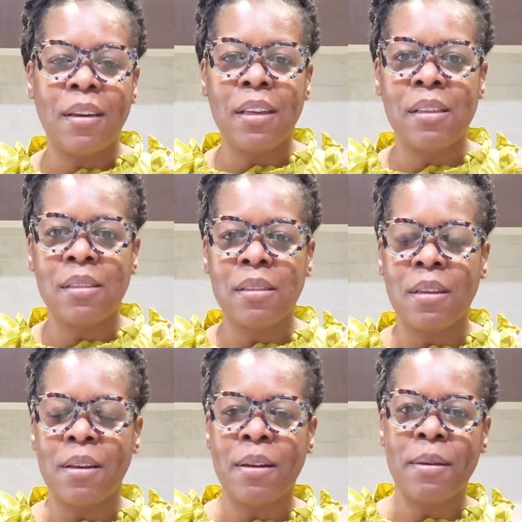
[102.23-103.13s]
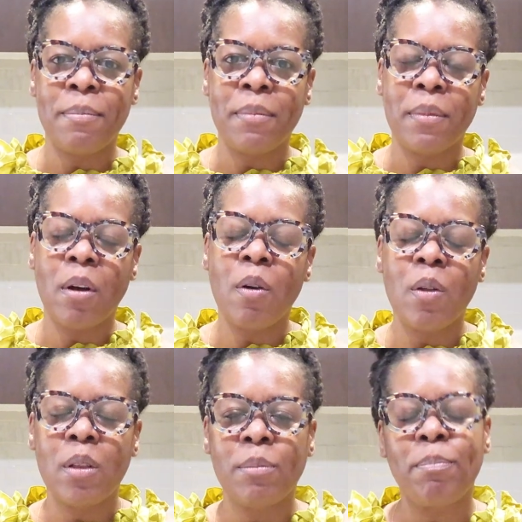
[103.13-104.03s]
It's
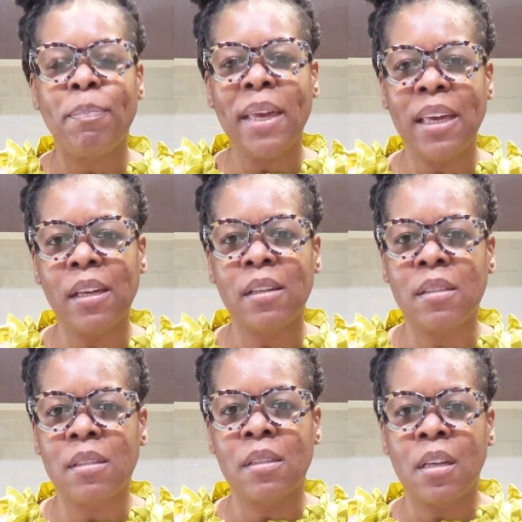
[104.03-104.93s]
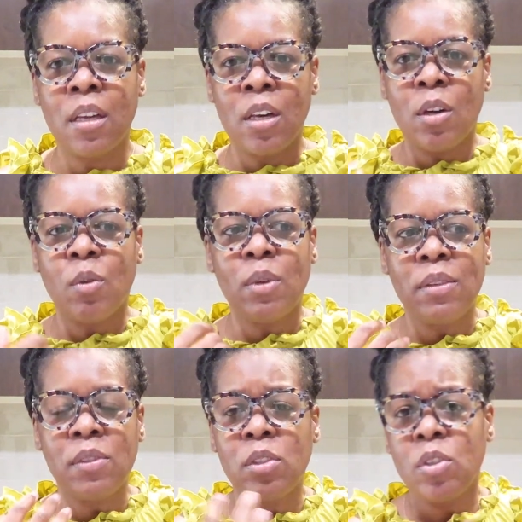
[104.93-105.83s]
called bakes
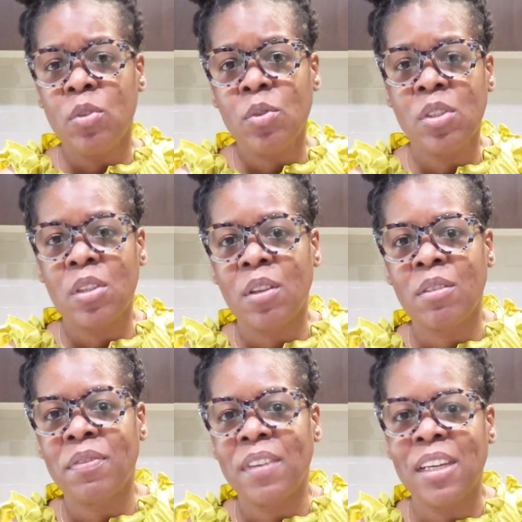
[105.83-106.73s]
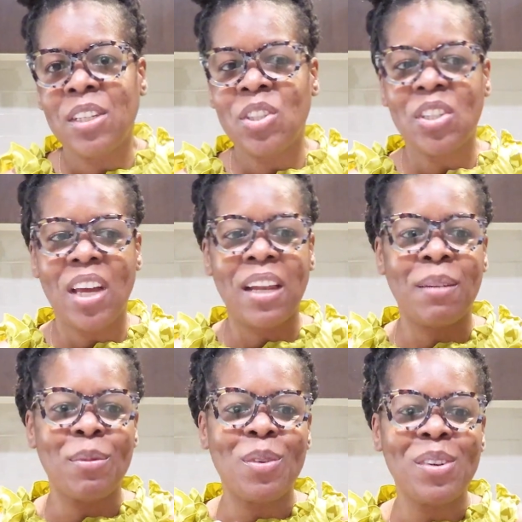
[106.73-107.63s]
with stewed saltfish, and
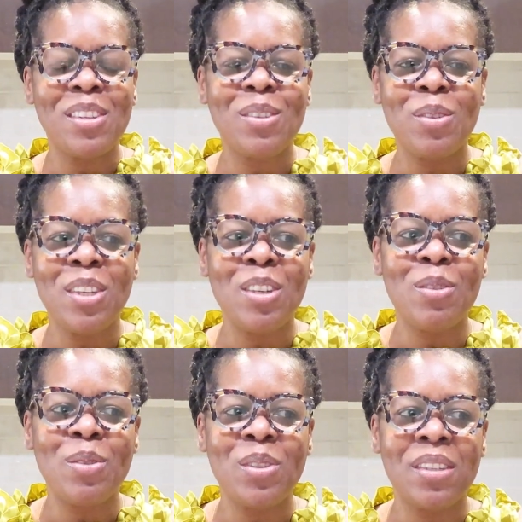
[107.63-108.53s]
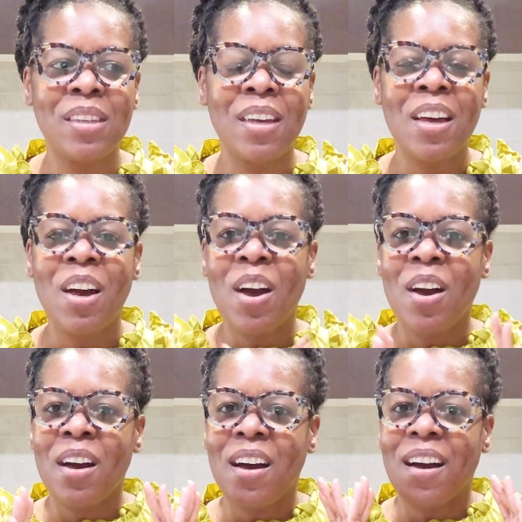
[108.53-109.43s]
I'm going to use
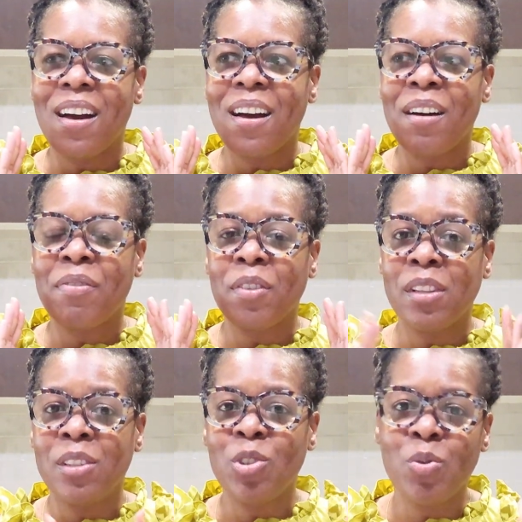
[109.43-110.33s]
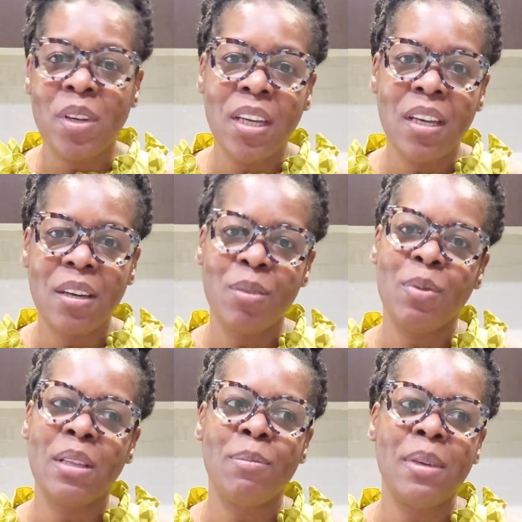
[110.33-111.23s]
for the drink
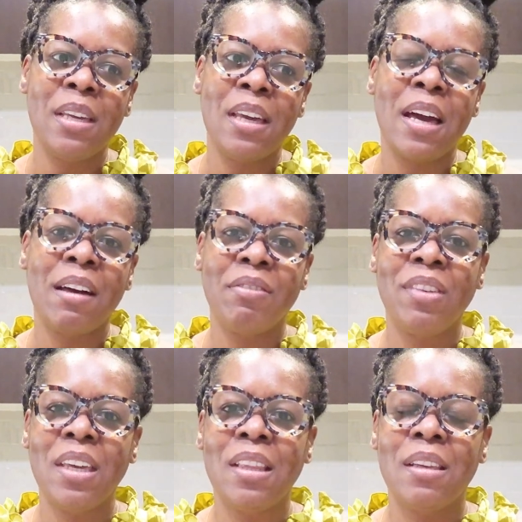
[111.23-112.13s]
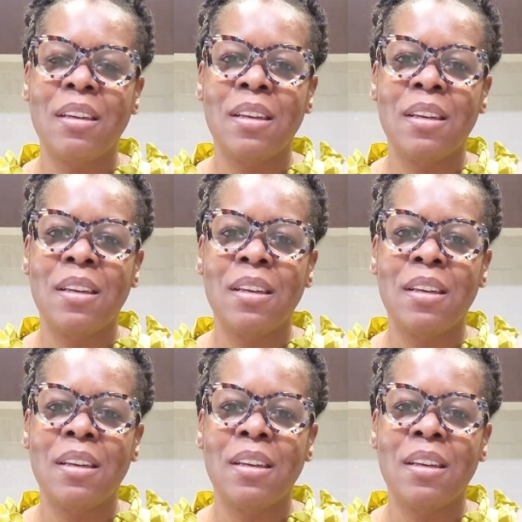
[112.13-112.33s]
we'll be having